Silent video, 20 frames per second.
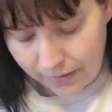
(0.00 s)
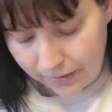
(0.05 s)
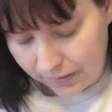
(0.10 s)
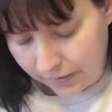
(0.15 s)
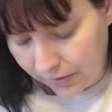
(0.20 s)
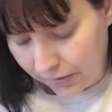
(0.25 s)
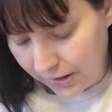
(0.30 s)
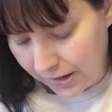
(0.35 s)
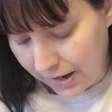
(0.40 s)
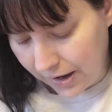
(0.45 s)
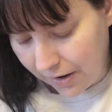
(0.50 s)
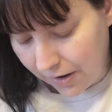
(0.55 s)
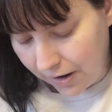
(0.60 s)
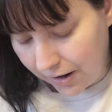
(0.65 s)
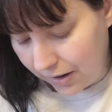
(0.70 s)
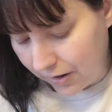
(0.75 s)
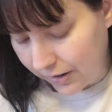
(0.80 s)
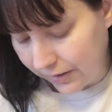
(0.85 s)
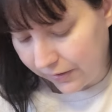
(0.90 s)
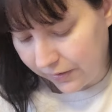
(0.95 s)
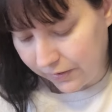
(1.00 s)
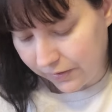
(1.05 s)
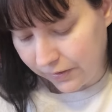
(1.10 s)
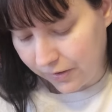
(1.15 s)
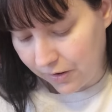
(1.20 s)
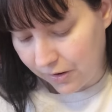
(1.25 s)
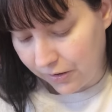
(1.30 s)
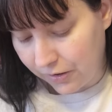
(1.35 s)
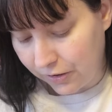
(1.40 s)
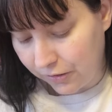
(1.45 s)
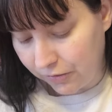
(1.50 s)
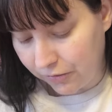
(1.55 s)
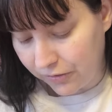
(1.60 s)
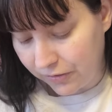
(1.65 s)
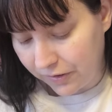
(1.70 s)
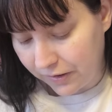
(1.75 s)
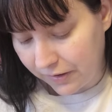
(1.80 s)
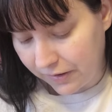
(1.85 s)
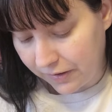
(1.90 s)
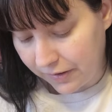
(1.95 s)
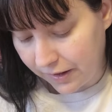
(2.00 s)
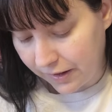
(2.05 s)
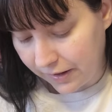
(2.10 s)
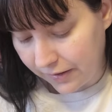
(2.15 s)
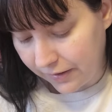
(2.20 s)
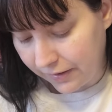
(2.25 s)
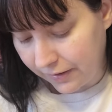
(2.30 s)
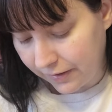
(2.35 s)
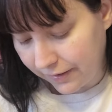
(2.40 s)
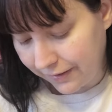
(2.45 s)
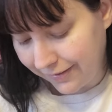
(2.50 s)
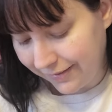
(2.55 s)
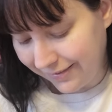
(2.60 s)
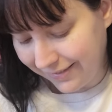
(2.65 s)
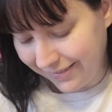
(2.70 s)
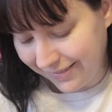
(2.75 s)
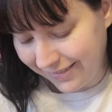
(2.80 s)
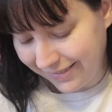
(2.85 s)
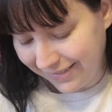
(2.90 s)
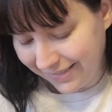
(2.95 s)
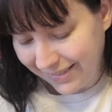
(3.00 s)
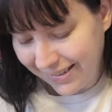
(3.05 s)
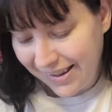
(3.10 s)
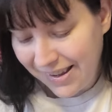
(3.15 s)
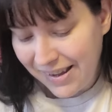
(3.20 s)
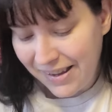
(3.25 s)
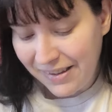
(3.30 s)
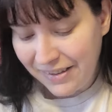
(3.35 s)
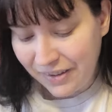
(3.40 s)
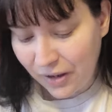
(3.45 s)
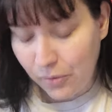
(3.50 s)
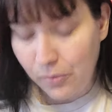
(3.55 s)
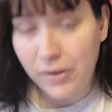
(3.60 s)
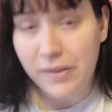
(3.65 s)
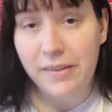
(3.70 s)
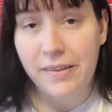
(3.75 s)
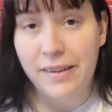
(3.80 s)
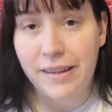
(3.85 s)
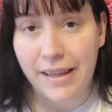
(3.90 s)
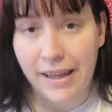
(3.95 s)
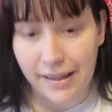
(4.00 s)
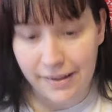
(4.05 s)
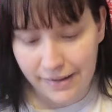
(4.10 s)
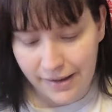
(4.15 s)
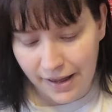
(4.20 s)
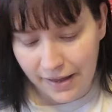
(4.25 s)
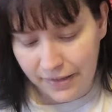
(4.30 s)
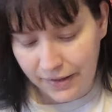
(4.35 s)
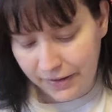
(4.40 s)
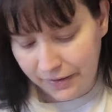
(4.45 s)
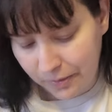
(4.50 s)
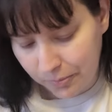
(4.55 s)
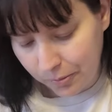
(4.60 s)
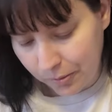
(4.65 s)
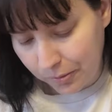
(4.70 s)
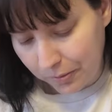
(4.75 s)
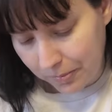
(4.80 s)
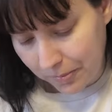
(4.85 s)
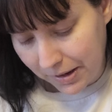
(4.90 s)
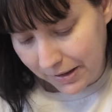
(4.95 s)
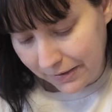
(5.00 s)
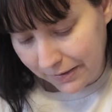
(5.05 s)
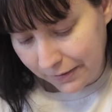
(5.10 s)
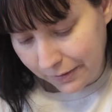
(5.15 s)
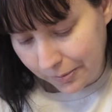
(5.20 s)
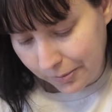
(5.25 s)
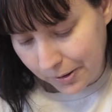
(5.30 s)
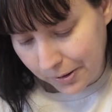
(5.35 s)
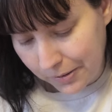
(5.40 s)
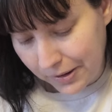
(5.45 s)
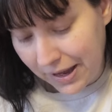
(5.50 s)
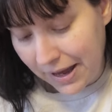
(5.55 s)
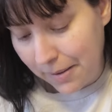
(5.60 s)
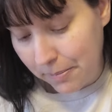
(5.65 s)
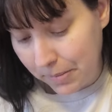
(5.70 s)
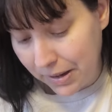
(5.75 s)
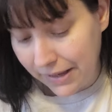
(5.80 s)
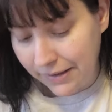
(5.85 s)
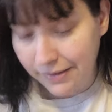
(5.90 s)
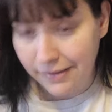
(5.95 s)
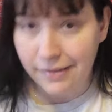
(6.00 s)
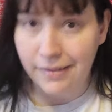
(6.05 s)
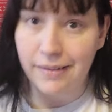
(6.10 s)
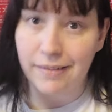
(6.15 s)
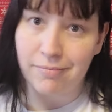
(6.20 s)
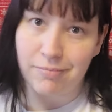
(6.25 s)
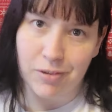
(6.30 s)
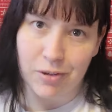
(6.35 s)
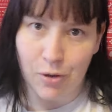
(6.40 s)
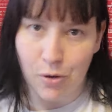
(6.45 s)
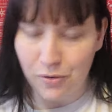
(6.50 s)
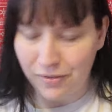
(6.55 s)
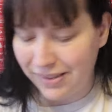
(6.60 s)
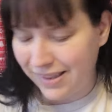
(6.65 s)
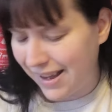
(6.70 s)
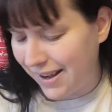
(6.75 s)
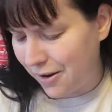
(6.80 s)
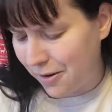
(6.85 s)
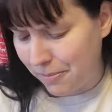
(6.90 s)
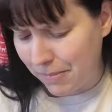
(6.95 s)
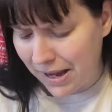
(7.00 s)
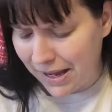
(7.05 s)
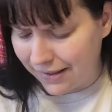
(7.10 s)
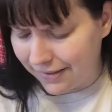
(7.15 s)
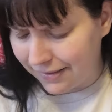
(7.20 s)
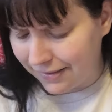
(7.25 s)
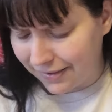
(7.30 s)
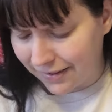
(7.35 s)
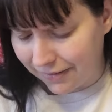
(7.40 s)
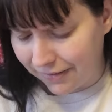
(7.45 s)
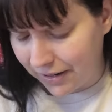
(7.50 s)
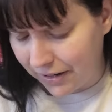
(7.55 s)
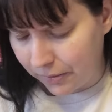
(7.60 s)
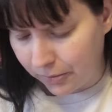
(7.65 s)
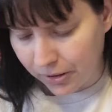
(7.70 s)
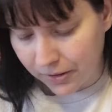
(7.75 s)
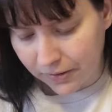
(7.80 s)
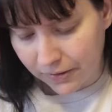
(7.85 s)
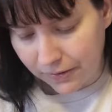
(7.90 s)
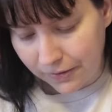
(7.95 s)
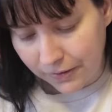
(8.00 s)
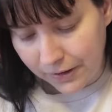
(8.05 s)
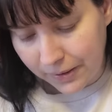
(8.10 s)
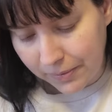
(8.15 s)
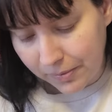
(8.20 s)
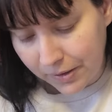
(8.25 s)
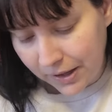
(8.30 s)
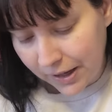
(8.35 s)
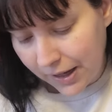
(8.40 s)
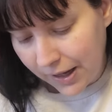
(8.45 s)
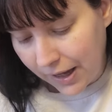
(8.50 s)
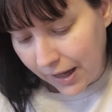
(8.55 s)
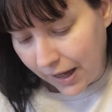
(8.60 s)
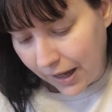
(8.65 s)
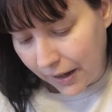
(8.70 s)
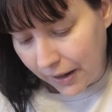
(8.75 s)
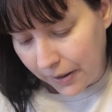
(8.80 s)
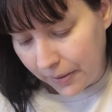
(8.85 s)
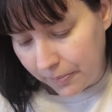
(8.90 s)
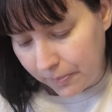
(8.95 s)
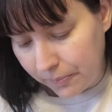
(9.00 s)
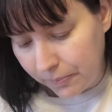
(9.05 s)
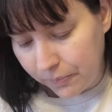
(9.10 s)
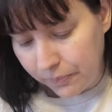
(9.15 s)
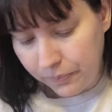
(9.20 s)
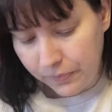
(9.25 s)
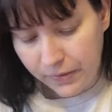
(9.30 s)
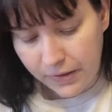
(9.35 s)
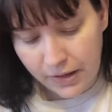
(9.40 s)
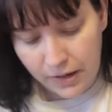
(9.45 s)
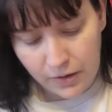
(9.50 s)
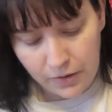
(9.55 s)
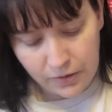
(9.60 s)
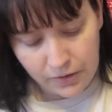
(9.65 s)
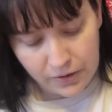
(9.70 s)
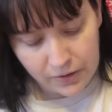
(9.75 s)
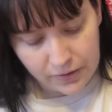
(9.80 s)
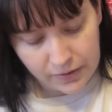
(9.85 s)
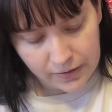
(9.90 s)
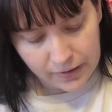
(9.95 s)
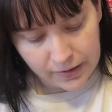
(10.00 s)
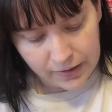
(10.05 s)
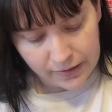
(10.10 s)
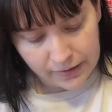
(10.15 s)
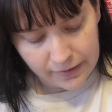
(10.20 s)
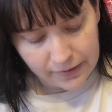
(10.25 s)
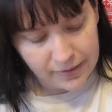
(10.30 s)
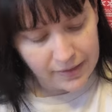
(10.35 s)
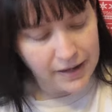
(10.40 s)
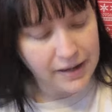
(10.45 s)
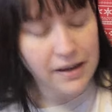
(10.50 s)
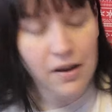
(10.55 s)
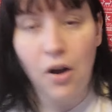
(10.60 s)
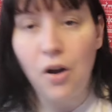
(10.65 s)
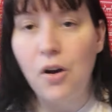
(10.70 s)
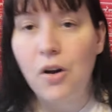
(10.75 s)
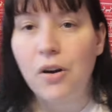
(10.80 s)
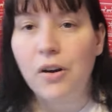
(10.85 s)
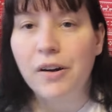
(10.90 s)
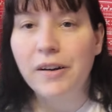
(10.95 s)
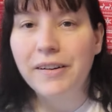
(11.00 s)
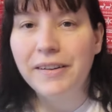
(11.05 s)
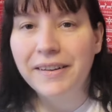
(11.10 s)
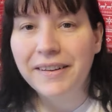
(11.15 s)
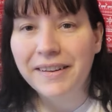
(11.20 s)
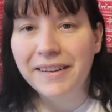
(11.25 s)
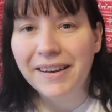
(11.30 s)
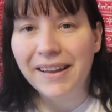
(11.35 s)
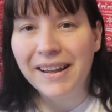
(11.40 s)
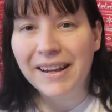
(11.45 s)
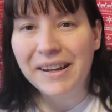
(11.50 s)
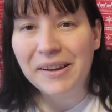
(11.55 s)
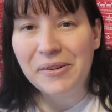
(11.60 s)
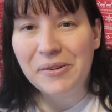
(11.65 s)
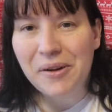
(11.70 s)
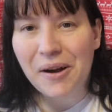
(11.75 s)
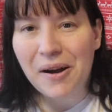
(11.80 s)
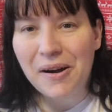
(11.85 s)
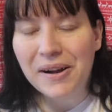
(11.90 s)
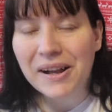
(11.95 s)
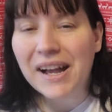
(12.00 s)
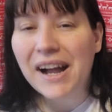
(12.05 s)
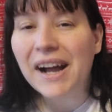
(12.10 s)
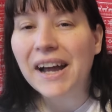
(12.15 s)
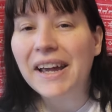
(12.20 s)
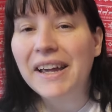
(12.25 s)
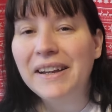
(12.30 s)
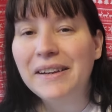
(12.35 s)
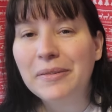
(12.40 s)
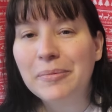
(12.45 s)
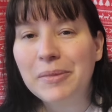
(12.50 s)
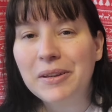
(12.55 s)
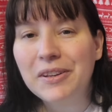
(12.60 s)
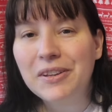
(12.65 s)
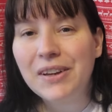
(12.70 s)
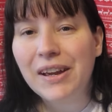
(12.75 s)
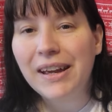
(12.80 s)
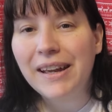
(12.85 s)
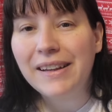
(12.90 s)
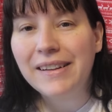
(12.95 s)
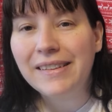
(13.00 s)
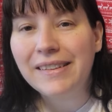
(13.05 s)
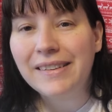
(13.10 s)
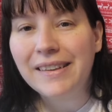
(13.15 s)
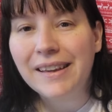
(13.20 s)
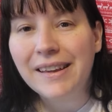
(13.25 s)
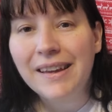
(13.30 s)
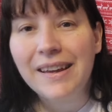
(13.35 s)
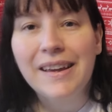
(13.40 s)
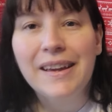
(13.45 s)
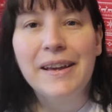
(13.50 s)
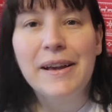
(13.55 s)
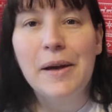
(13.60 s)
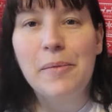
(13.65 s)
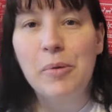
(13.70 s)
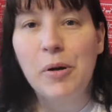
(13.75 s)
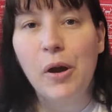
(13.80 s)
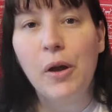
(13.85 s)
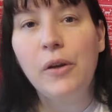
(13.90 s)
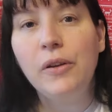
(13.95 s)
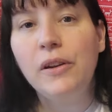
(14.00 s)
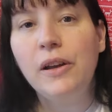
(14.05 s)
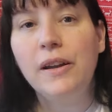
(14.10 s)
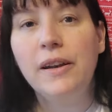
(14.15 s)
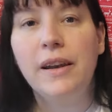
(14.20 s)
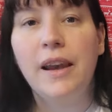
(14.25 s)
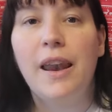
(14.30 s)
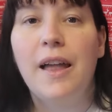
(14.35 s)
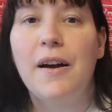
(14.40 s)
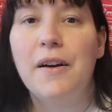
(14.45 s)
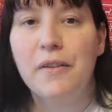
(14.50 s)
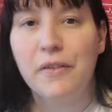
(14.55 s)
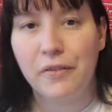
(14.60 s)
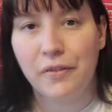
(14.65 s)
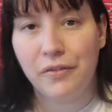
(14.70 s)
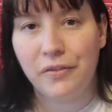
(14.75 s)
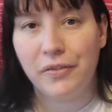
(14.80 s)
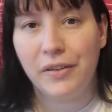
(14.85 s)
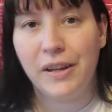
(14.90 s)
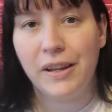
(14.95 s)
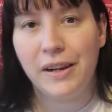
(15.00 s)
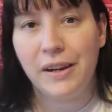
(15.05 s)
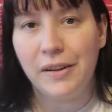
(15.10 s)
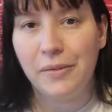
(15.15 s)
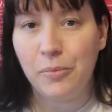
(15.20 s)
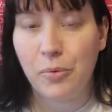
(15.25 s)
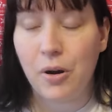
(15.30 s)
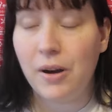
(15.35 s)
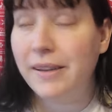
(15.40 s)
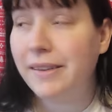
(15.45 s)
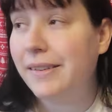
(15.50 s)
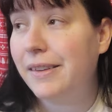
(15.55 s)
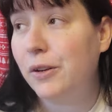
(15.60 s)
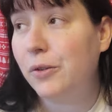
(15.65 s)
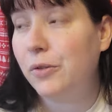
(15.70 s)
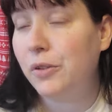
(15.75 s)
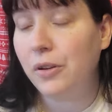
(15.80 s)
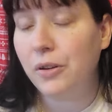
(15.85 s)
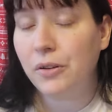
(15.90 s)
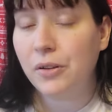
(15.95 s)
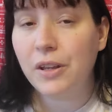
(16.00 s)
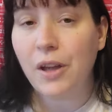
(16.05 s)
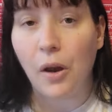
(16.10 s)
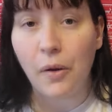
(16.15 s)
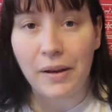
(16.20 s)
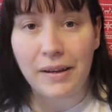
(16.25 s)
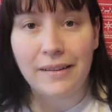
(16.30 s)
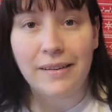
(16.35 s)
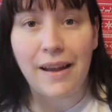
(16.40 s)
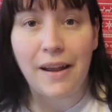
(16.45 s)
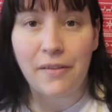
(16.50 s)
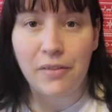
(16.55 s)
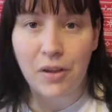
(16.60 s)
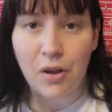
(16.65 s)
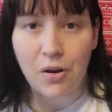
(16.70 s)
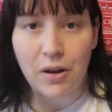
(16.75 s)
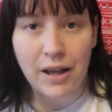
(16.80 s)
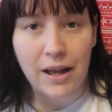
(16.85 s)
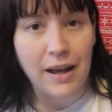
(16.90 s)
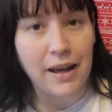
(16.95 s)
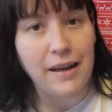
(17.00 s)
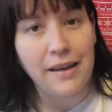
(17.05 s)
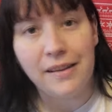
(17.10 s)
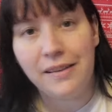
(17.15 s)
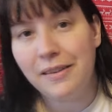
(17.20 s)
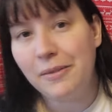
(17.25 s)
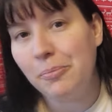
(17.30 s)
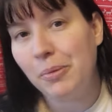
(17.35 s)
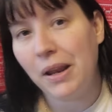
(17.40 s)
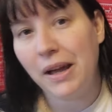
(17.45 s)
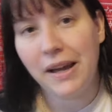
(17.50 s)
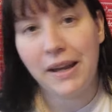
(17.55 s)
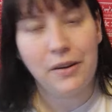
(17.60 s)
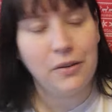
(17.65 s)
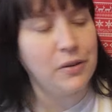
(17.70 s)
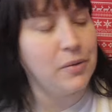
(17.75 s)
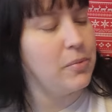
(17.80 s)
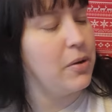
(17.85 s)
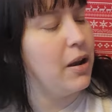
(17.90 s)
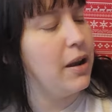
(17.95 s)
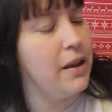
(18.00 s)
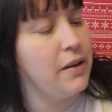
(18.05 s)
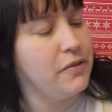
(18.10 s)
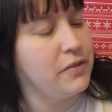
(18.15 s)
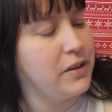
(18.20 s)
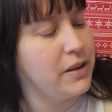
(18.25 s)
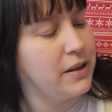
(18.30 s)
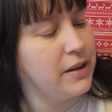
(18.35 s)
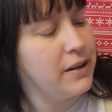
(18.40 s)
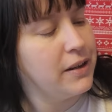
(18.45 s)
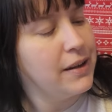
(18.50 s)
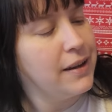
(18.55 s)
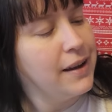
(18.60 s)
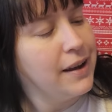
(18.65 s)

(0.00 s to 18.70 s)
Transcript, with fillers: So yeah, I couldn't resist these. So once again, yeah, these are probably men's as well. Yeah, men's socks. They're not men's, they're anyone's, all right? Look at these. They are like little arcade machines. Come on, who don't love, you know, well, I still do, going down the arcades, playing on them. I loved it.